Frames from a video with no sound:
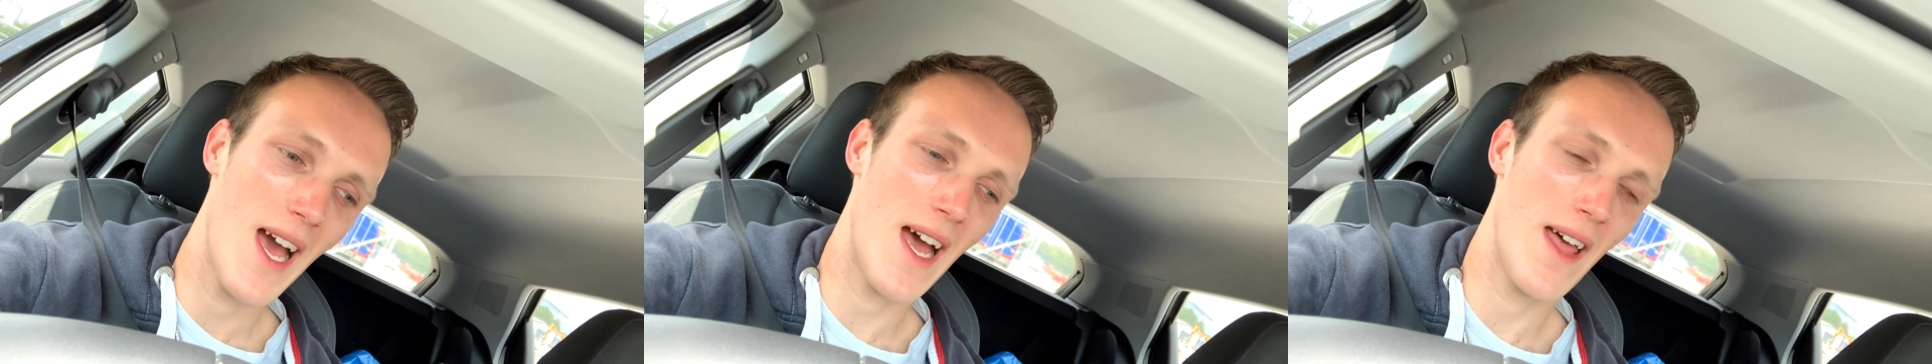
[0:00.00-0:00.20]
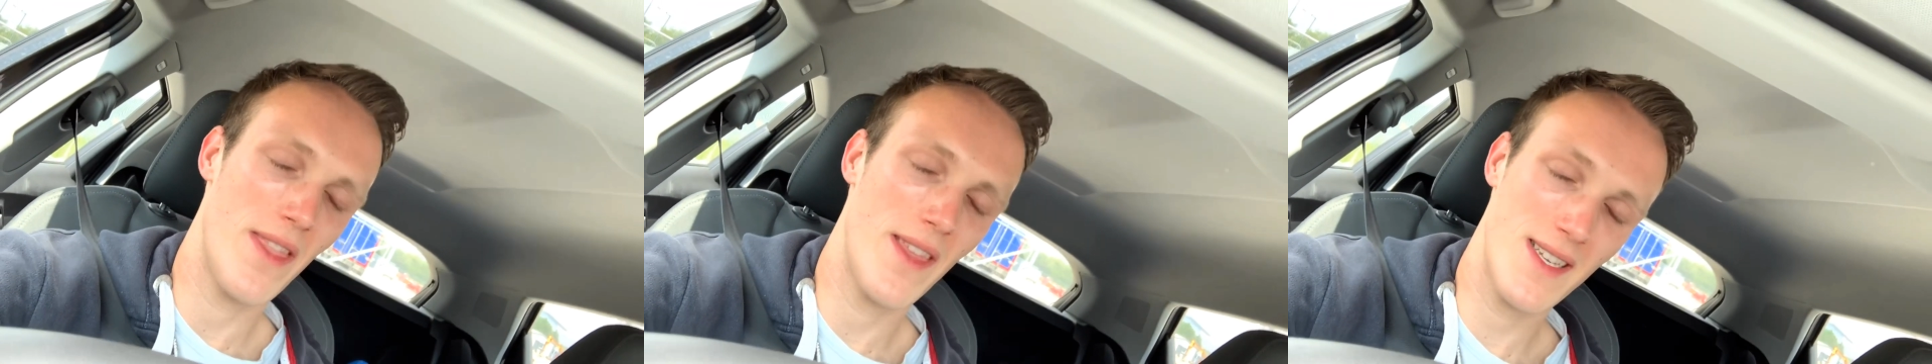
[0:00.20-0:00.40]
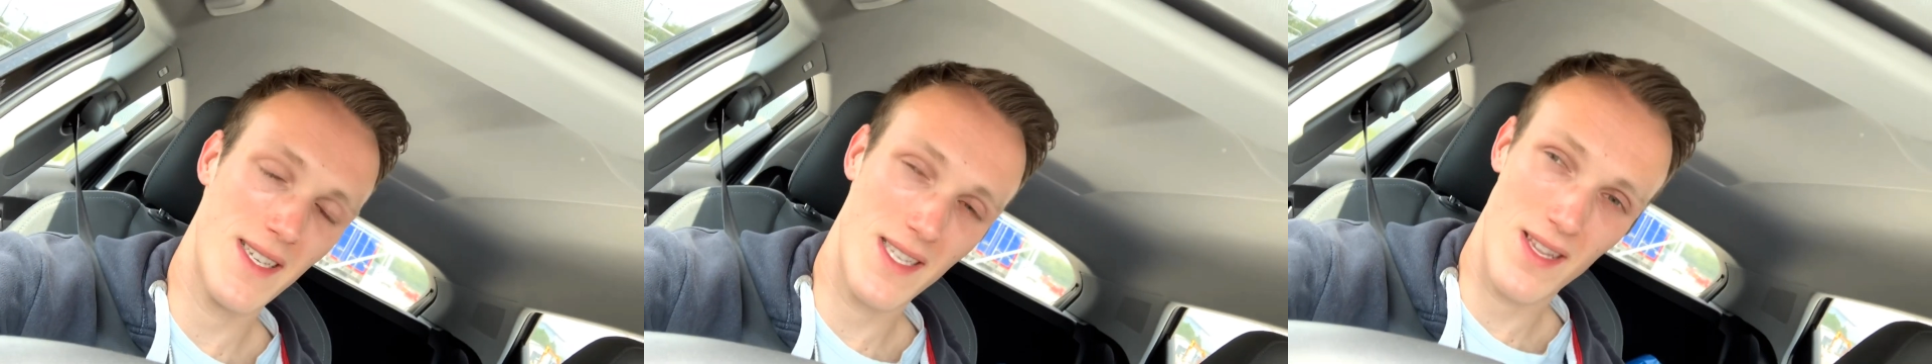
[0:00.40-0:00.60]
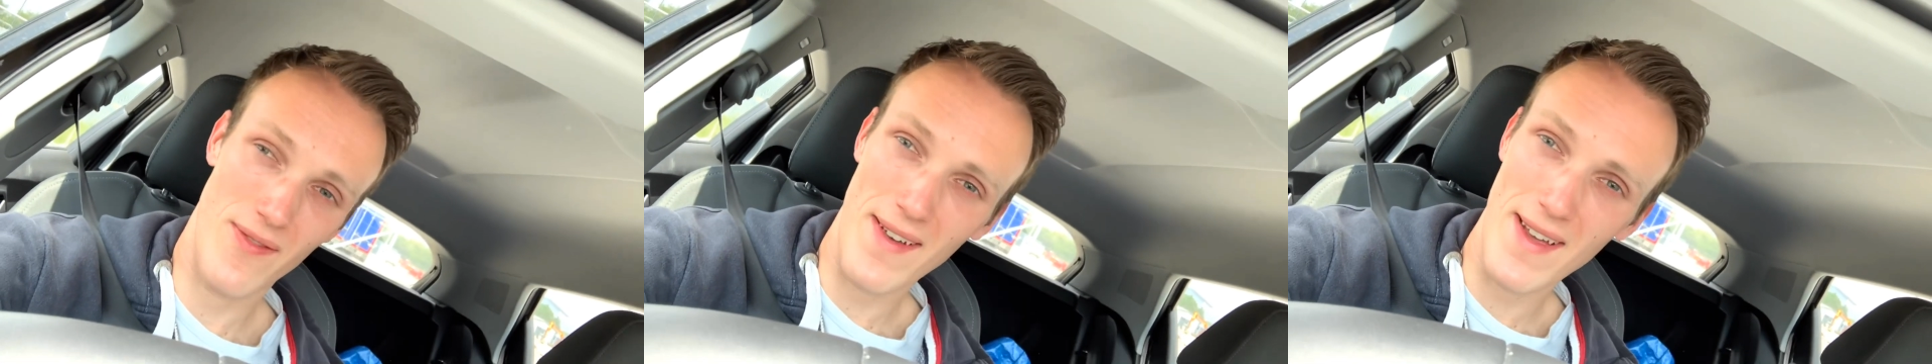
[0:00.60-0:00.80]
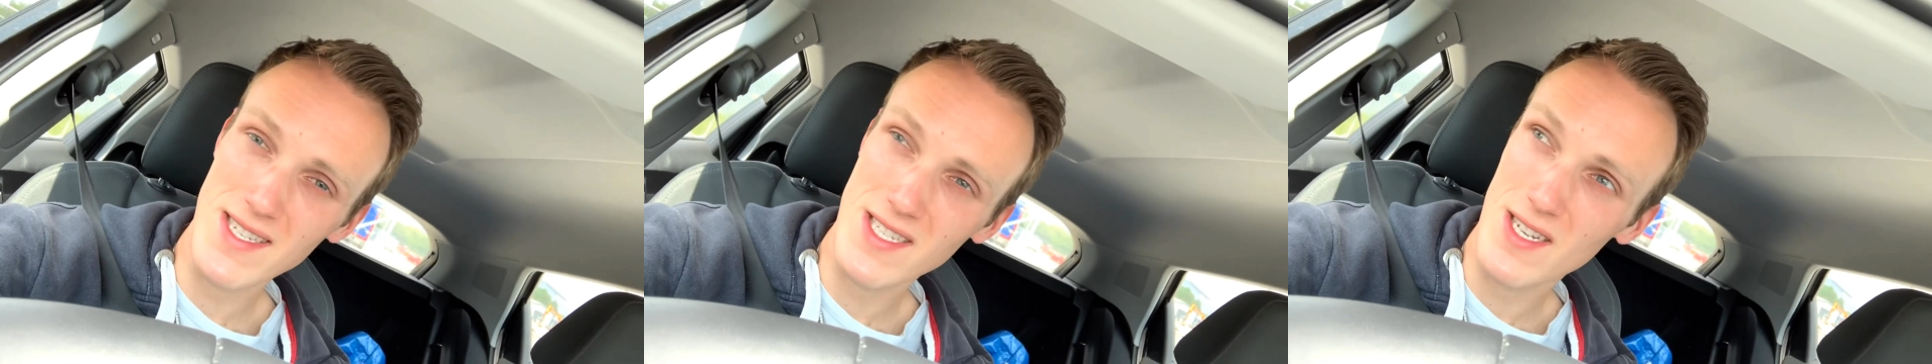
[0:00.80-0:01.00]
And this is the
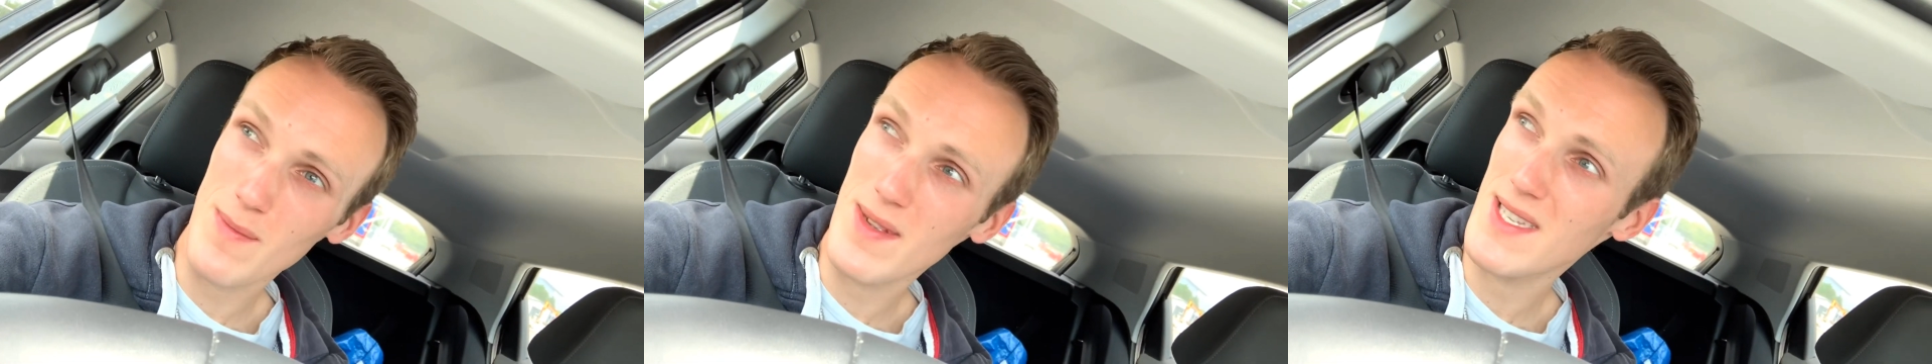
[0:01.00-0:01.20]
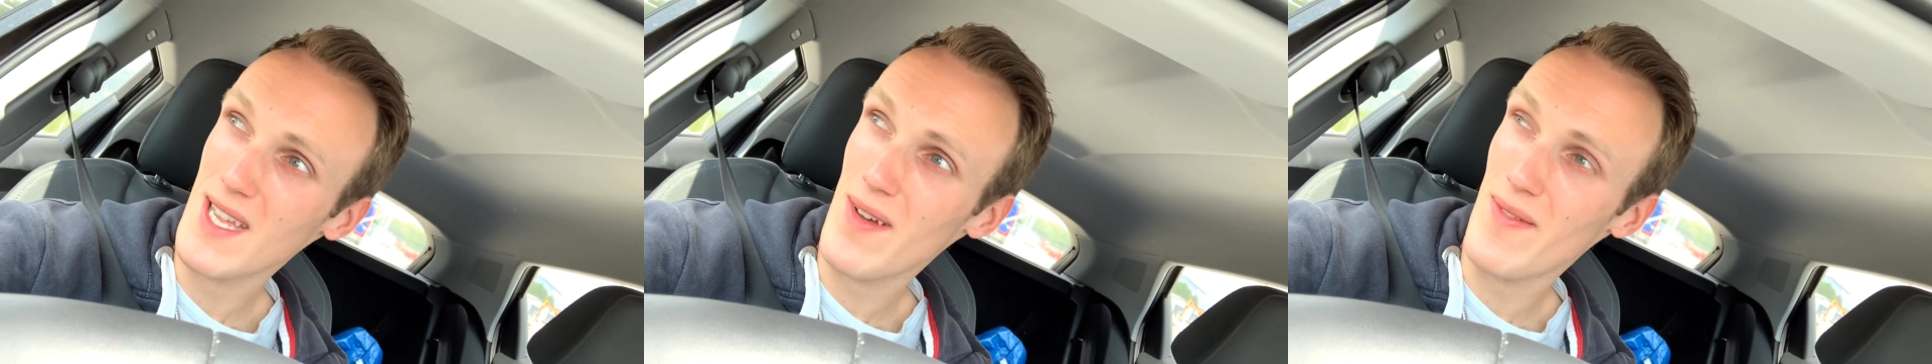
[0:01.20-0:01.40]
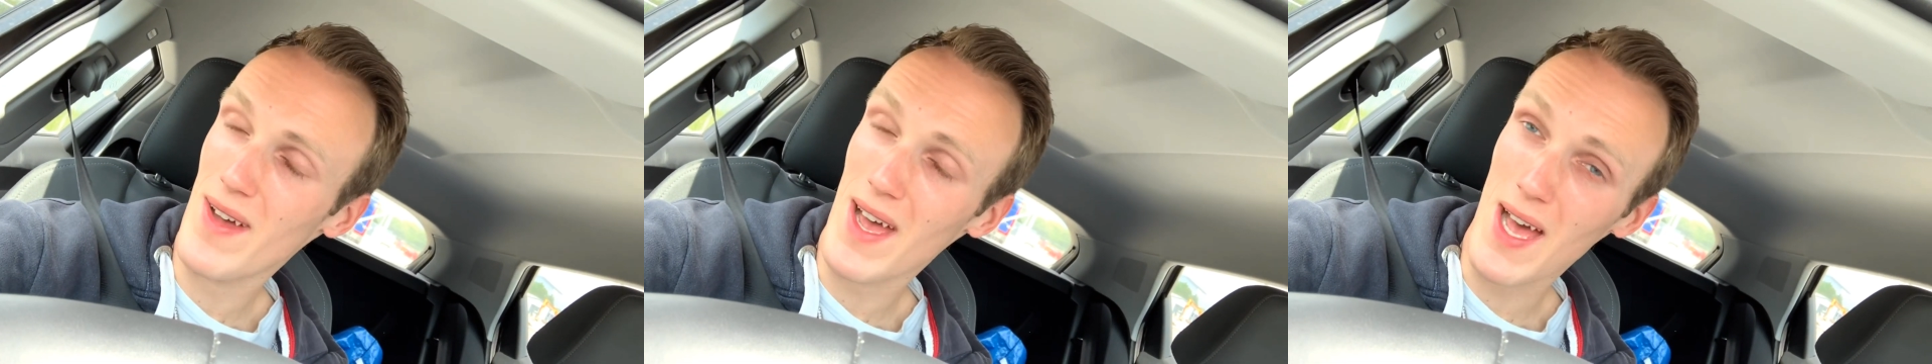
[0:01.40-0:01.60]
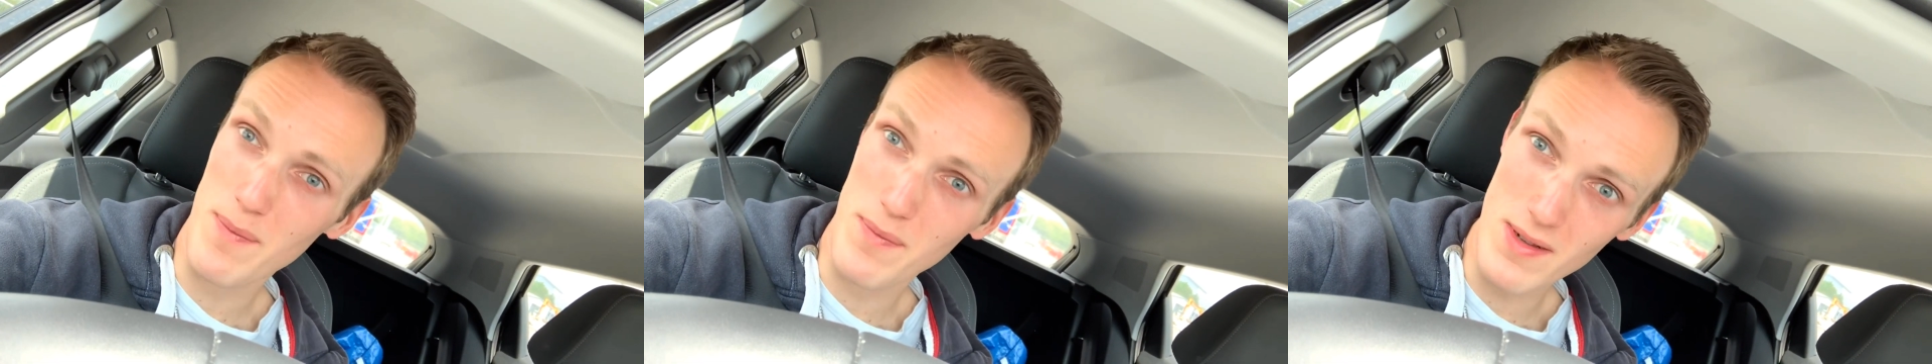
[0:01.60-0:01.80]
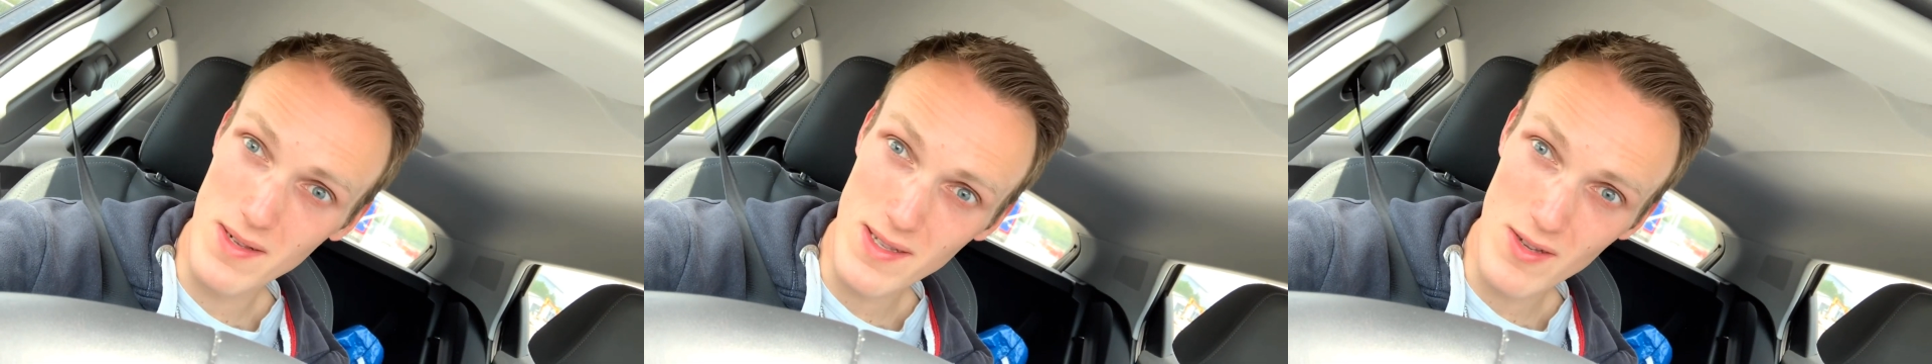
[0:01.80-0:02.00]
first time it's ever
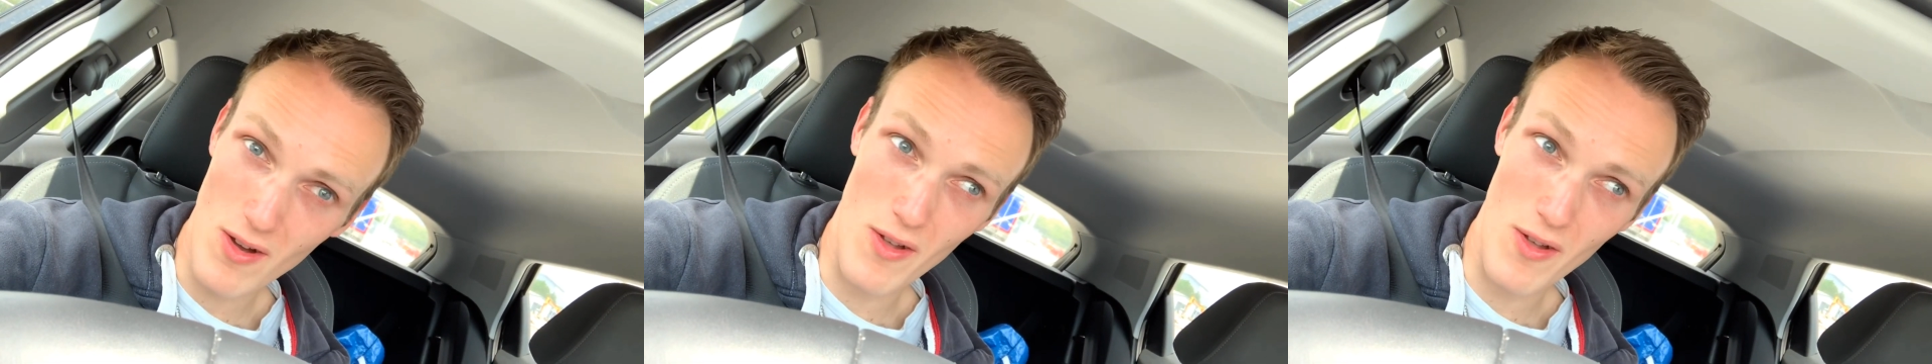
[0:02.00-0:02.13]
happened.